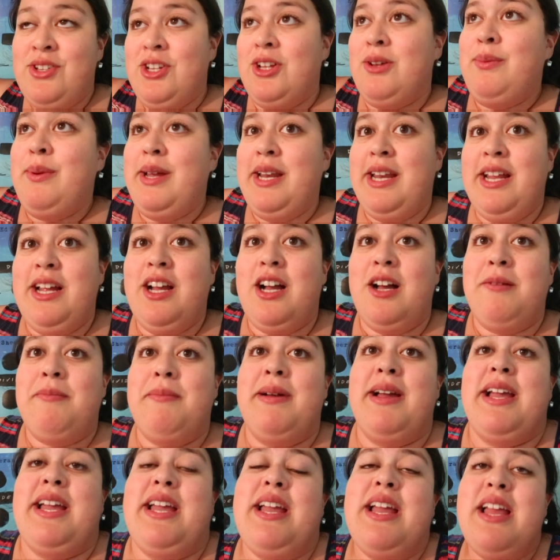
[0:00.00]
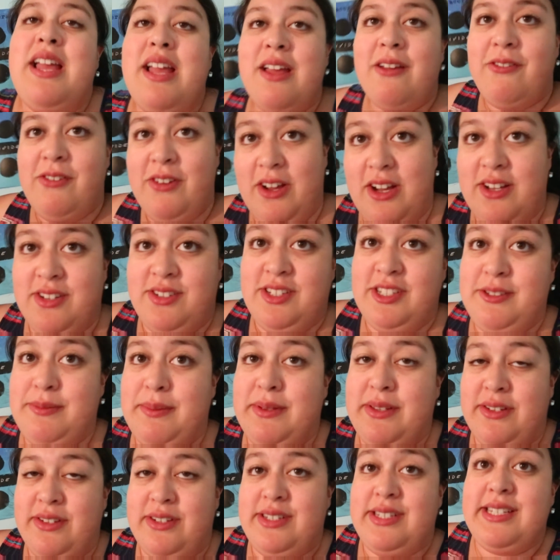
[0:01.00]
still waiting on my fiance's
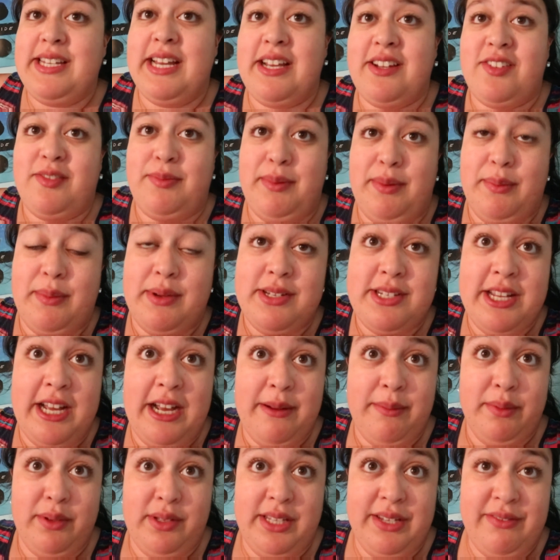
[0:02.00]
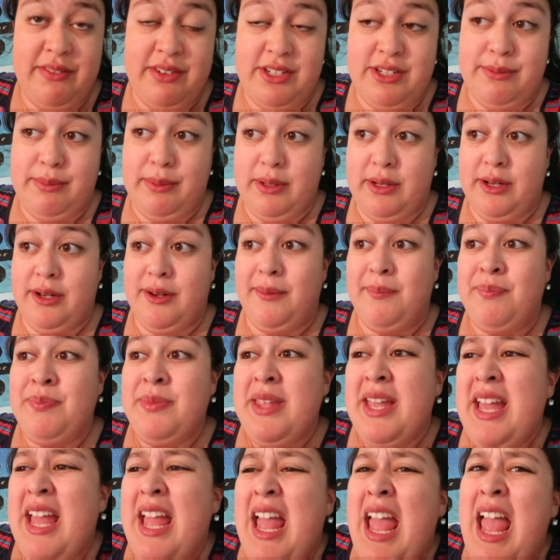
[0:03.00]
mother to text me what time we're leaving tomorrow.
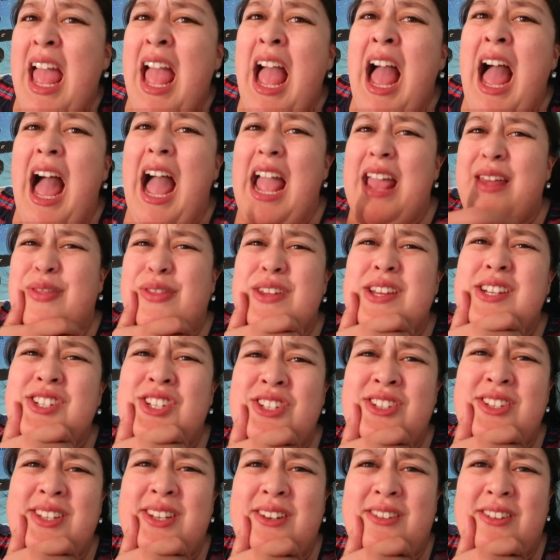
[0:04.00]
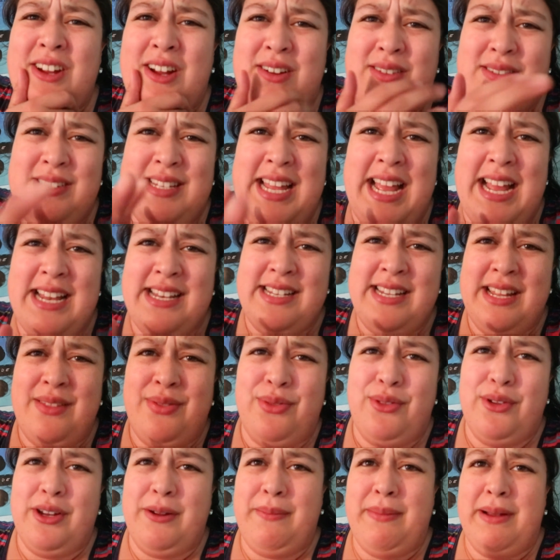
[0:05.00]
I I think she said around
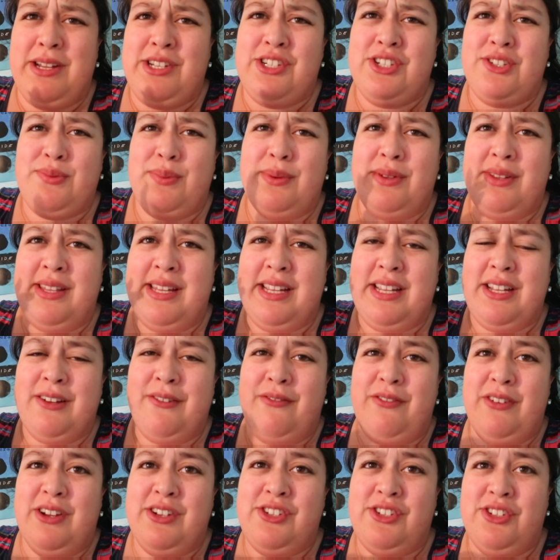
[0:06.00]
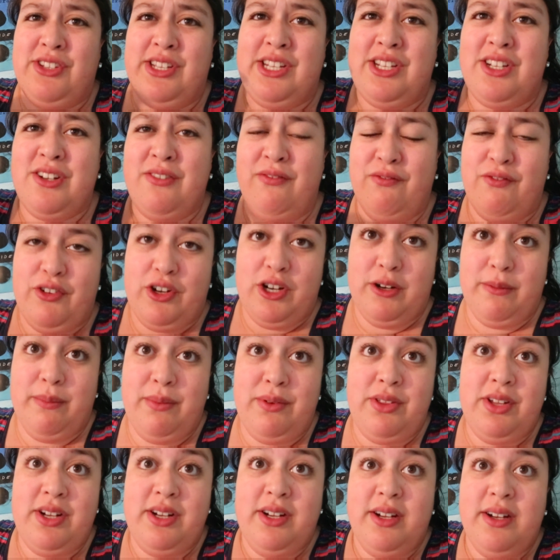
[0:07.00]
10:10:30, but I just want to like officially confirm
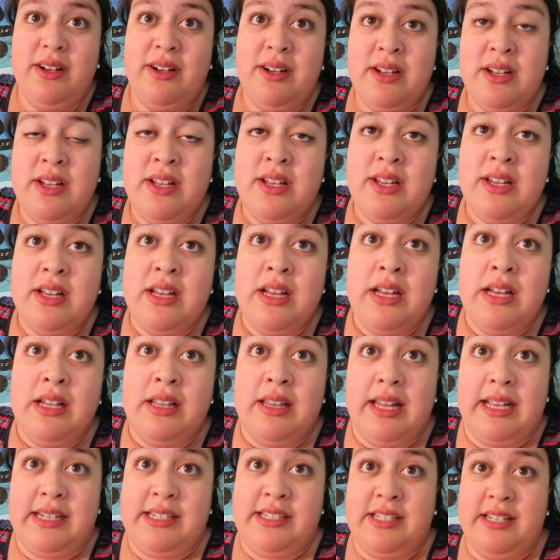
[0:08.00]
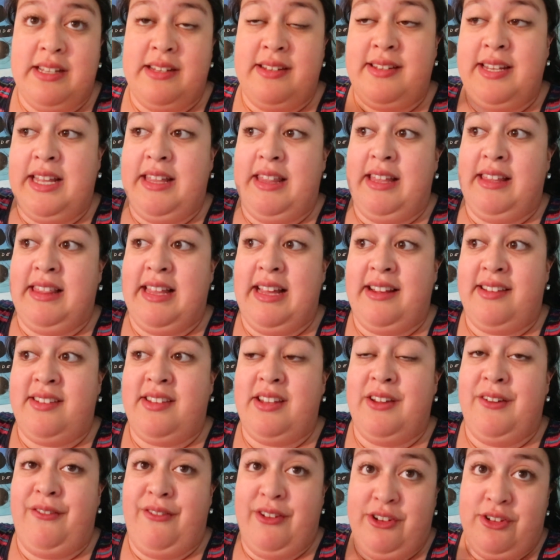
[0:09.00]
with her, like to say that that's
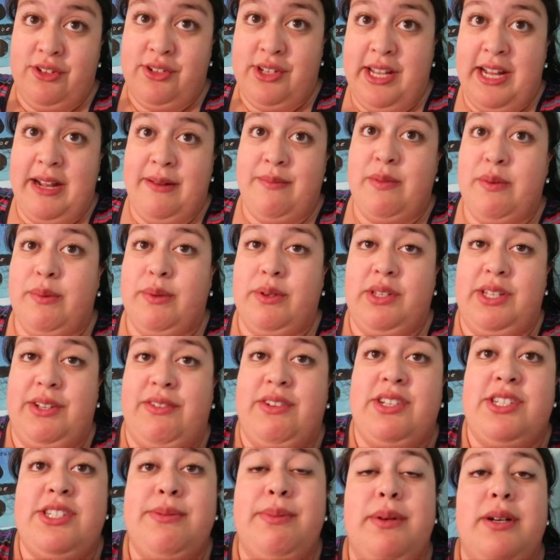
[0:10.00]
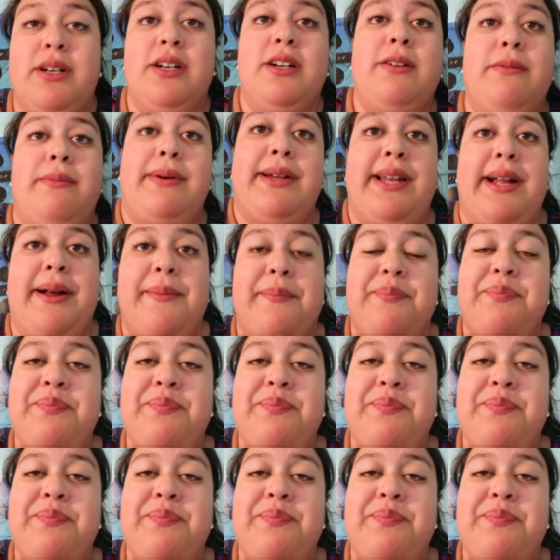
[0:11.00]
the official time that we're leaving tomorrow. But